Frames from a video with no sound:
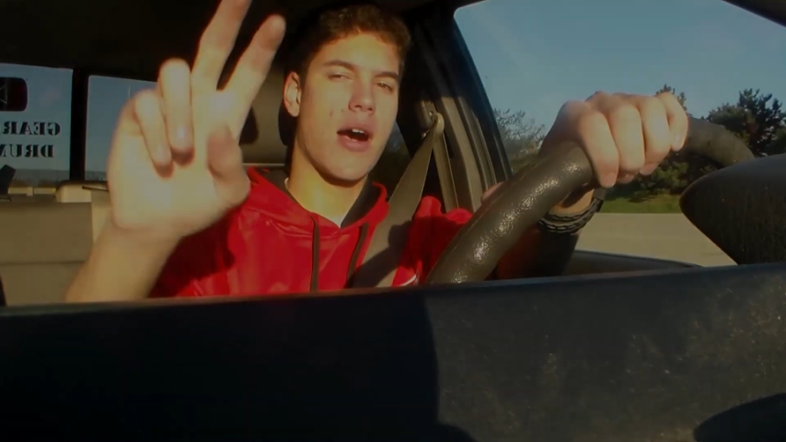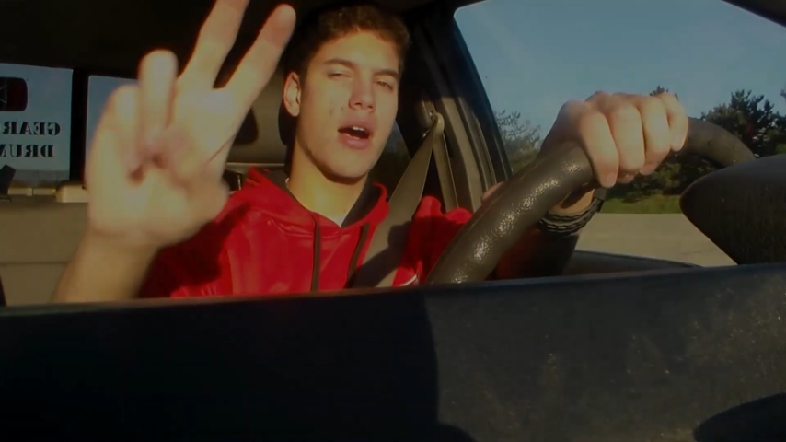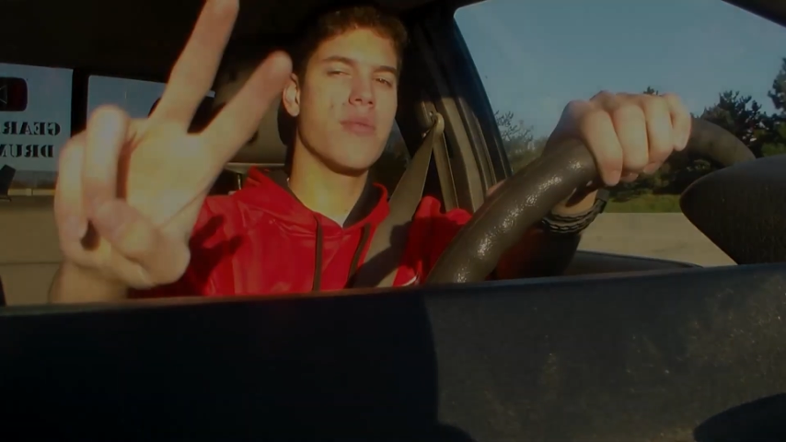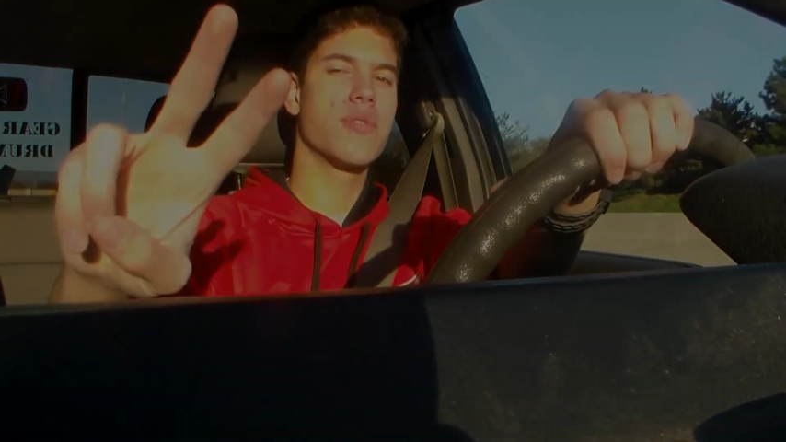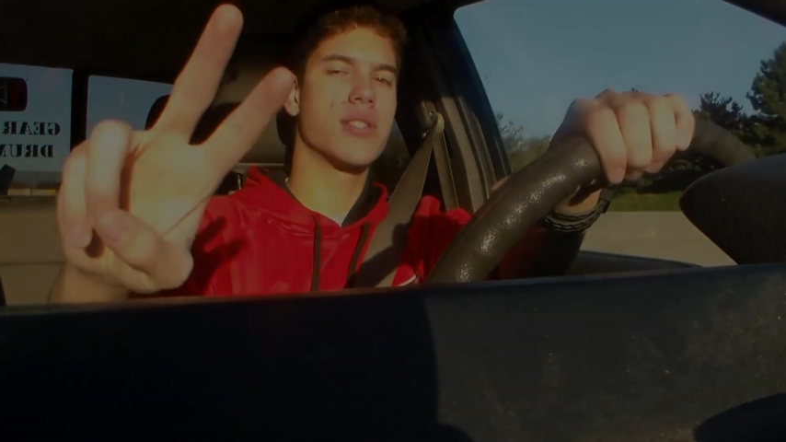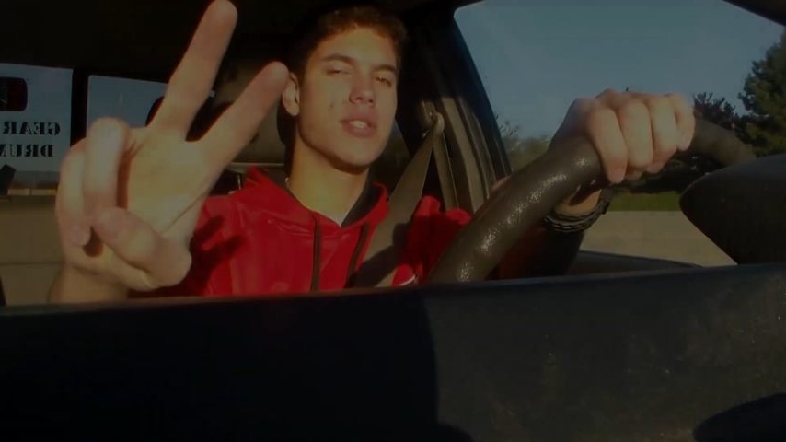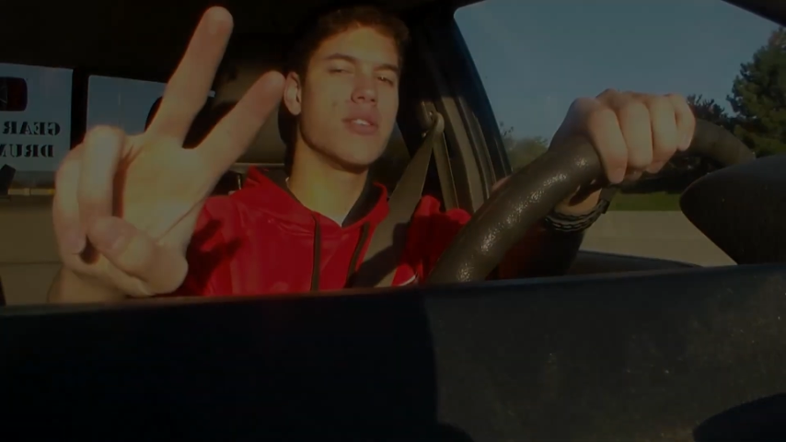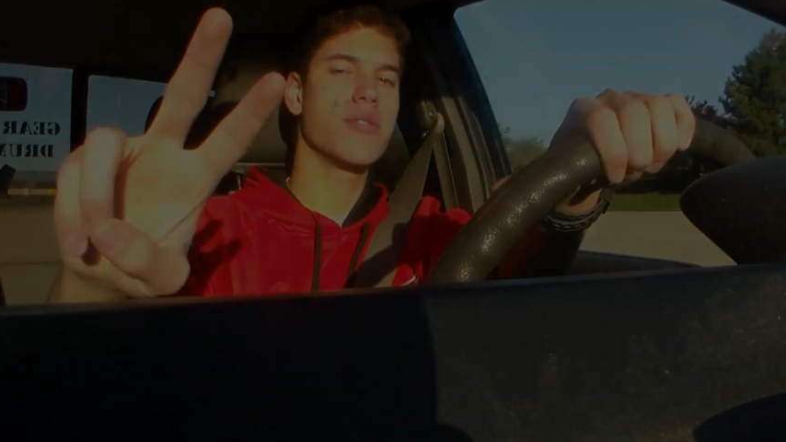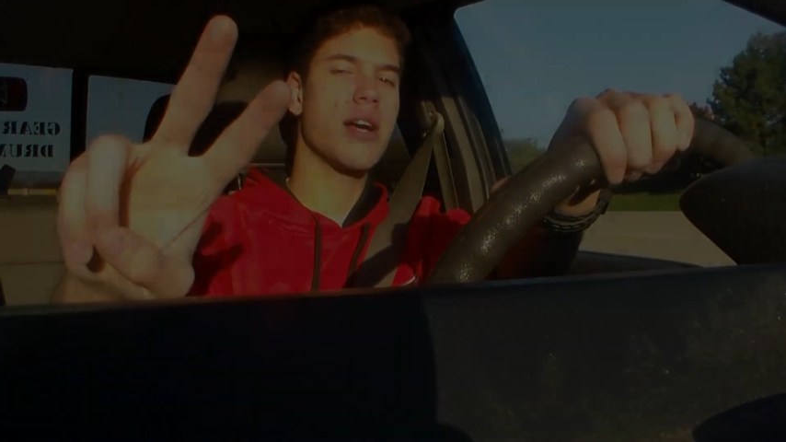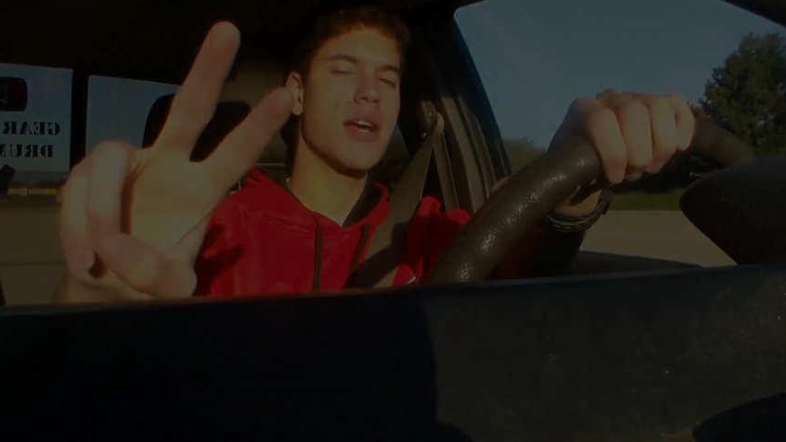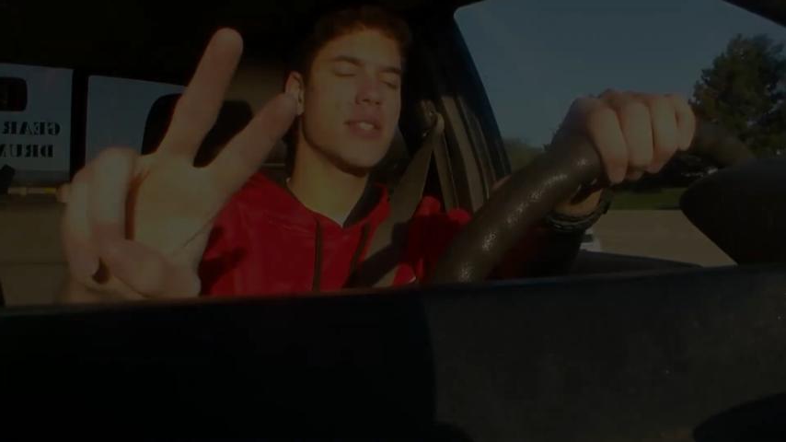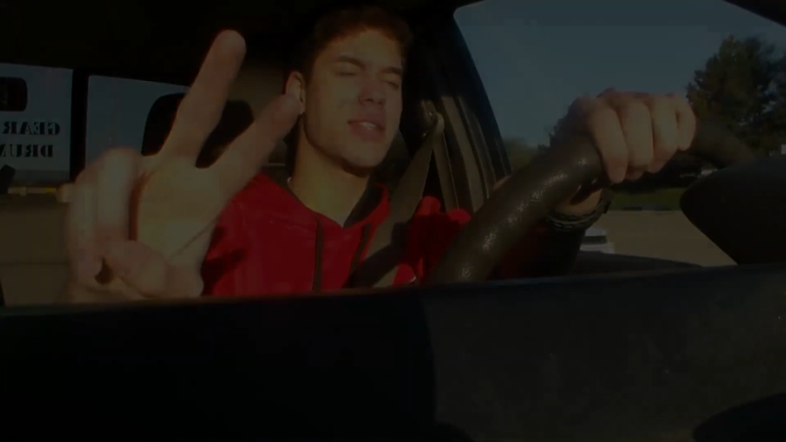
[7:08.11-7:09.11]
I will see you
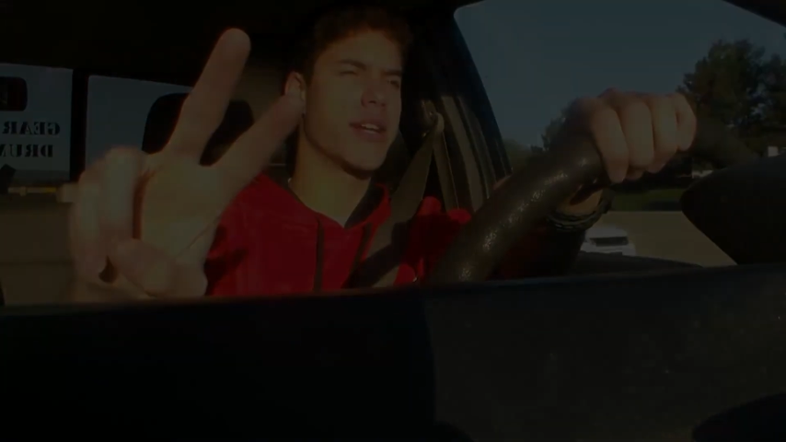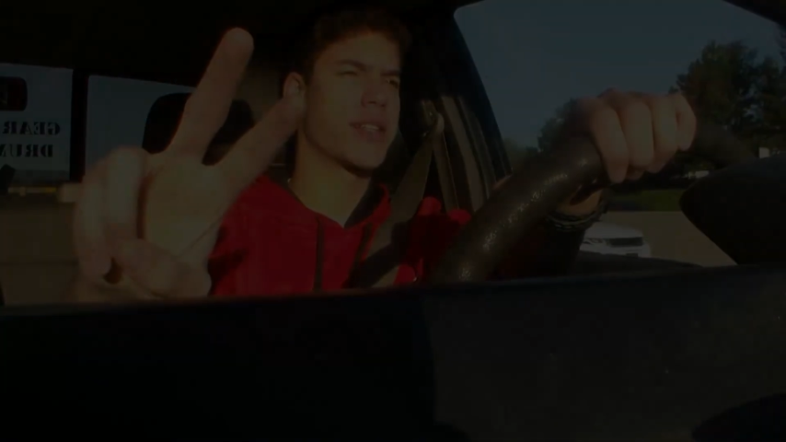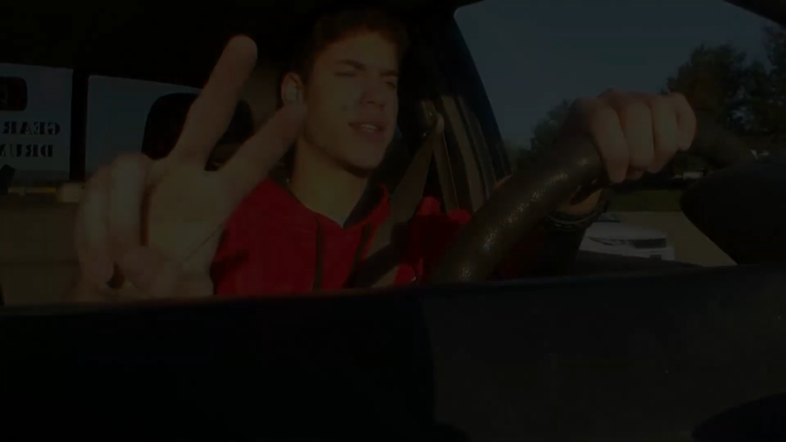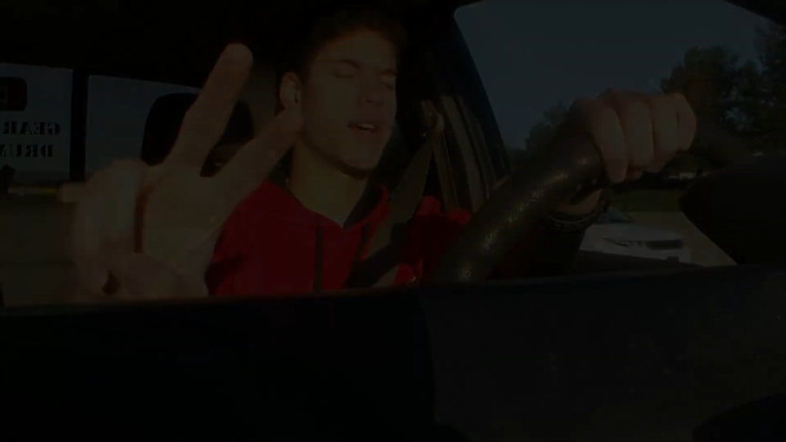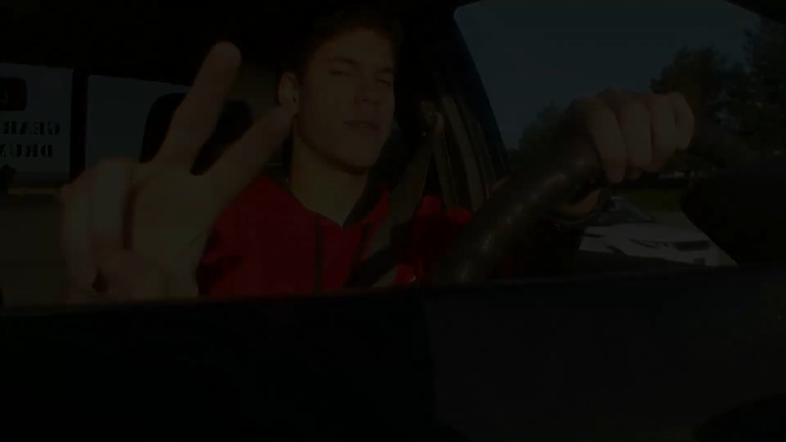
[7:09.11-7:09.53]
guys next